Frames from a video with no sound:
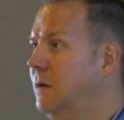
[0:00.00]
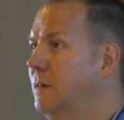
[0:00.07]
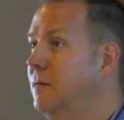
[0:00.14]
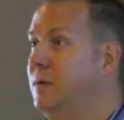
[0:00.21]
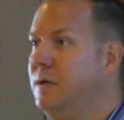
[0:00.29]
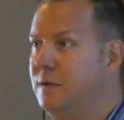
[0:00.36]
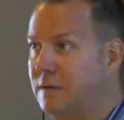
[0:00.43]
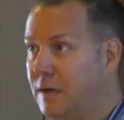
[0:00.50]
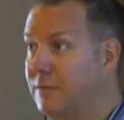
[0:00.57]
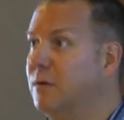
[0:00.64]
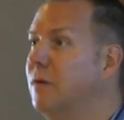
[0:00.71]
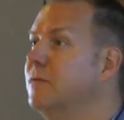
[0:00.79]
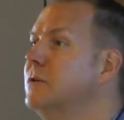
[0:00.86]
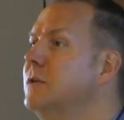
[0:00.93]
then we need to have a
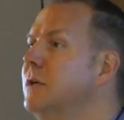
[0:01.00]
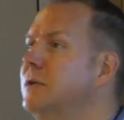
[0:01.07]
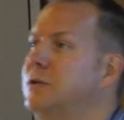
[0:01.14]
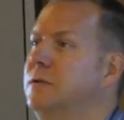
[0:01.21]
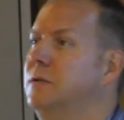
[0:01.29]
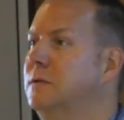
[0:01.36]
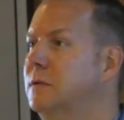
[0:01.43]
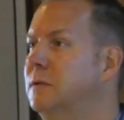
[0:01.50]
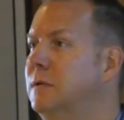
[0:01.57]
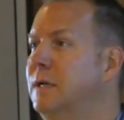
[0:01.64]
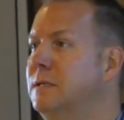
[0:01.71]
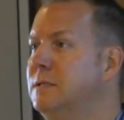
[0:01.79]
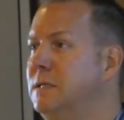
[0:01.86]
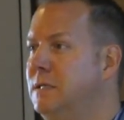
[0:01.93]
conversation.
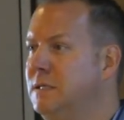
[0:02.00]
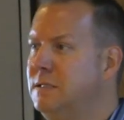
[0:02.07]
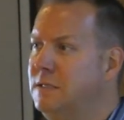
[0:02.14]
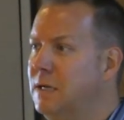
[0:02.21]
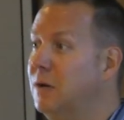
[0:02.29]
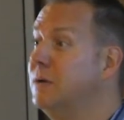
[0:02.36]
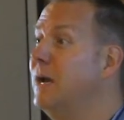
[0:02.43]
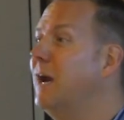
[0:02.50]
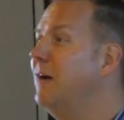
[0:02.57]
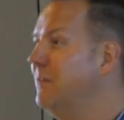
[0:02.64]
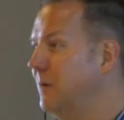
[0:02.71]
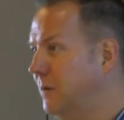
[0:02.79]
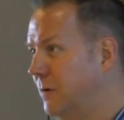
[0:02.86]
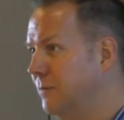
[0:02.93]
And it's easy now to have
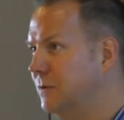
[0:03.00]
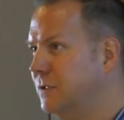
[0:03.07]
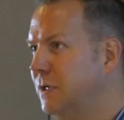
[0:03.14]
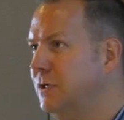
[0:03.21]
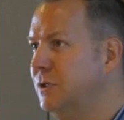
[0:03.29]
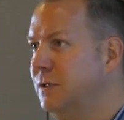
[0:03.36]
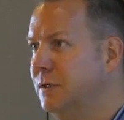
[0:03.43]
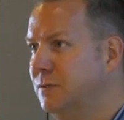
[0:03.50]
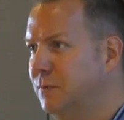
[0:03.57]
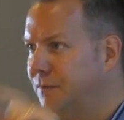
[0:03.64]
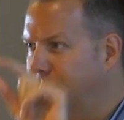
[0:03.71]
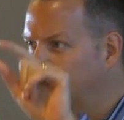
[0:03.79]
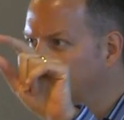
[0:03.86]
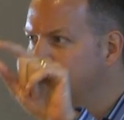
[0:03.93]
that conversation because we're
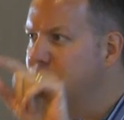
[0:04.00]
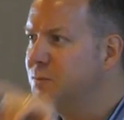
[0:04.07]
very